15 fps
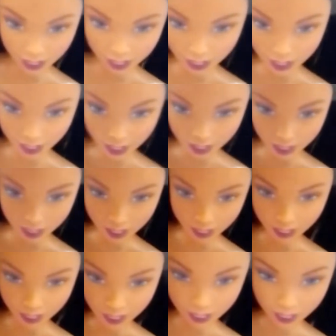which is
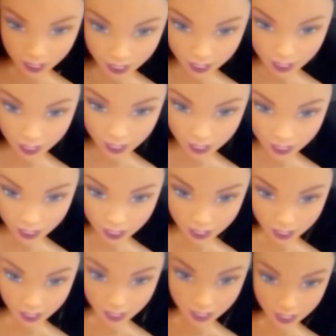actually
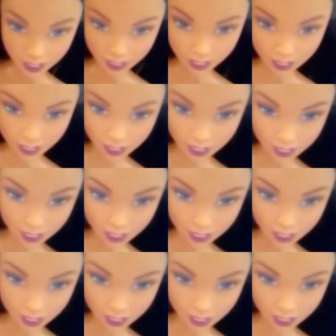fairly soft.